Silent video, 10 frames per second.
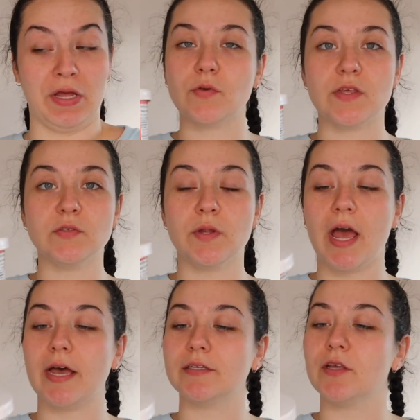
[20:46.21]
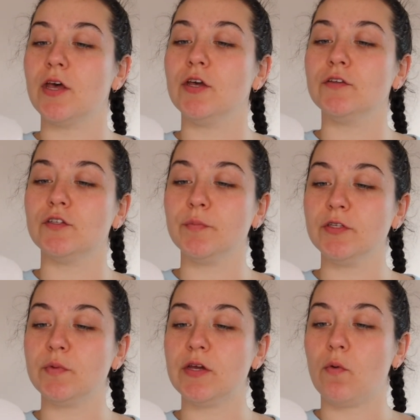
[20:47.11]
So this one has super
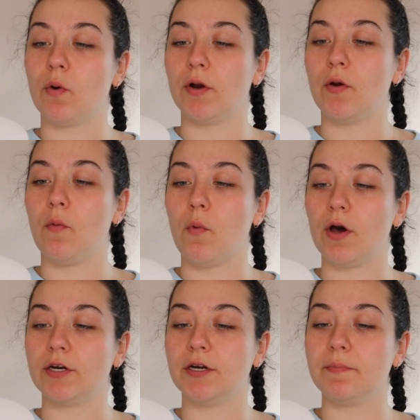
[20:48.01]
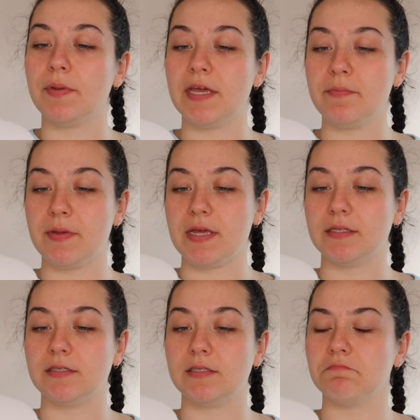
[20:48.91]
sweet corn, water, pink
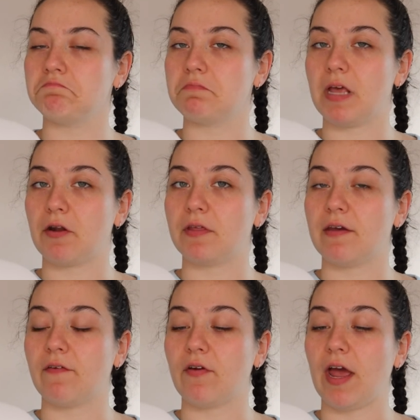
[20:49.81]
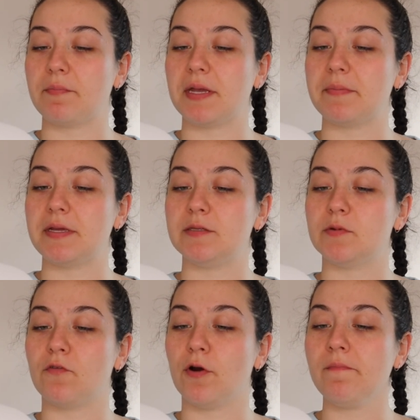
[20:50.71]
beans. I don't think I've ever had pink beans
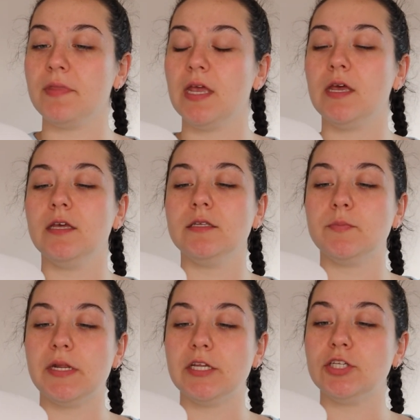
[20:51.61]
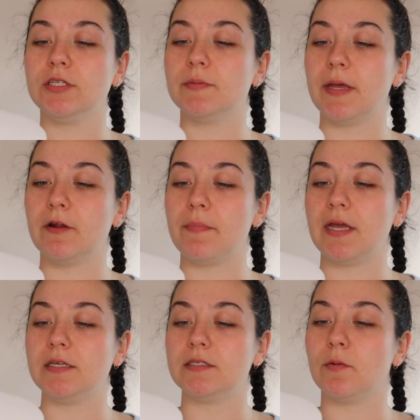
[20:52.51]
before. Spinach, tomato
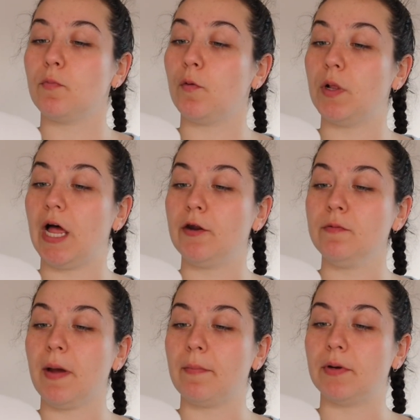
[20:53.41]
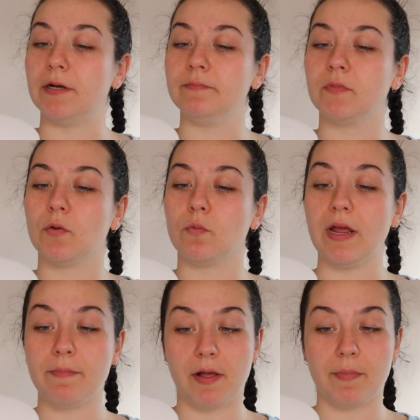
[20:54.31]
paste, poblano pepper,
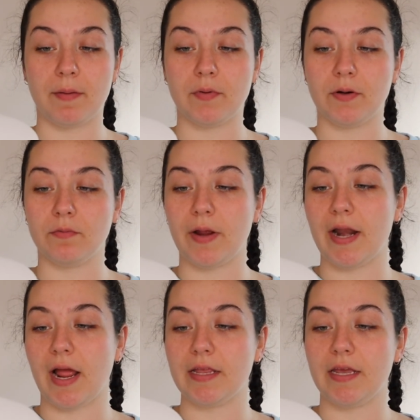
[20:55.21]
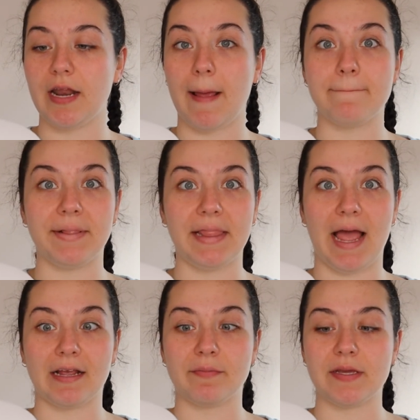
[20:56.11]
red bell pepper, red onion, and
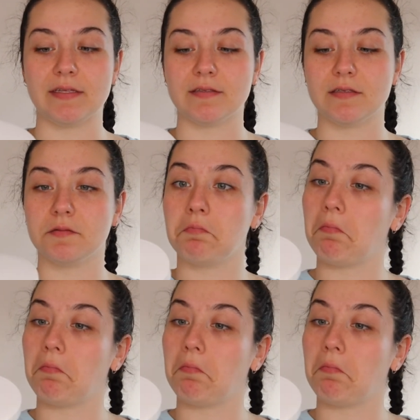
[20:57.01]
black beans.